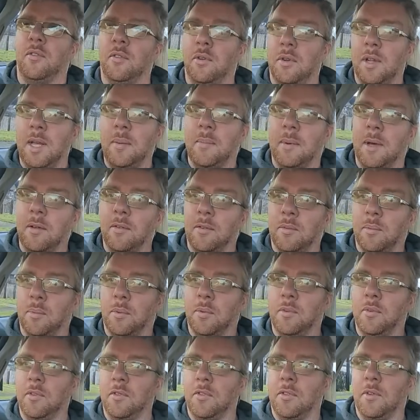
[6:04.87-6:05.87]
was on eBay. It
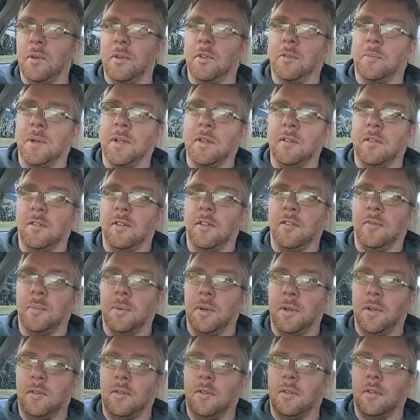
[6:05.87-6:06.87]
wasn't too expensive,
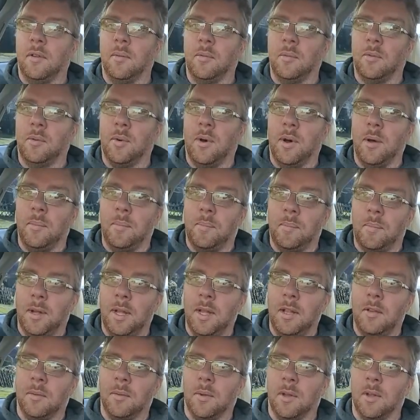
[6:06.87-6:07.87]
but I'm quite
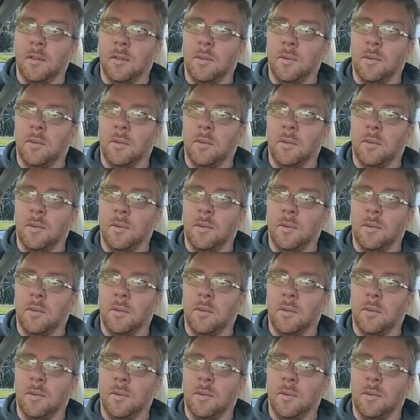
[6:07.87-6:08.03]
pleased with it.